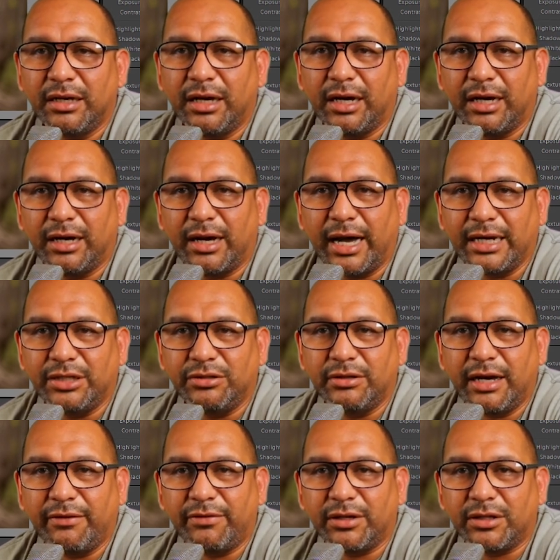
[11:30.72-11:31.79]
I do
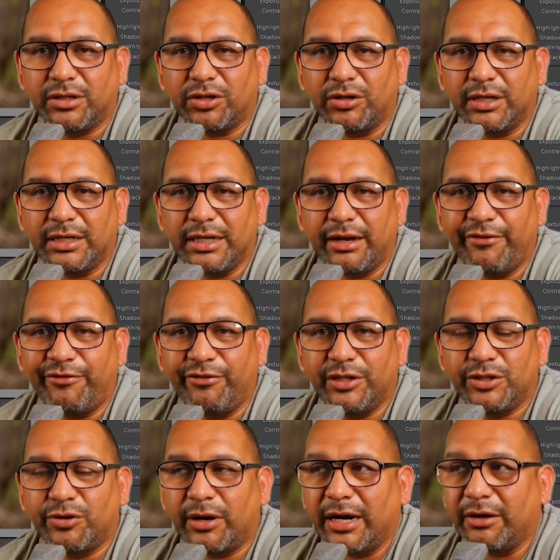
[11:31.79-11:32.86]
have a 30-day free
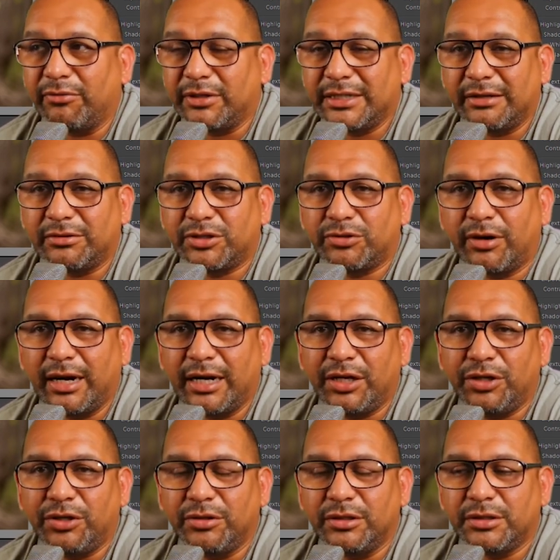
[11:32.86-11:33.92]
trial which I was trying to
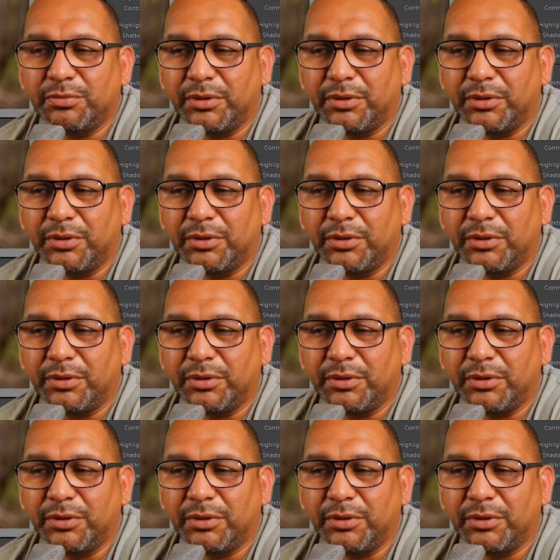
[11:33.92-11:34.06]
use,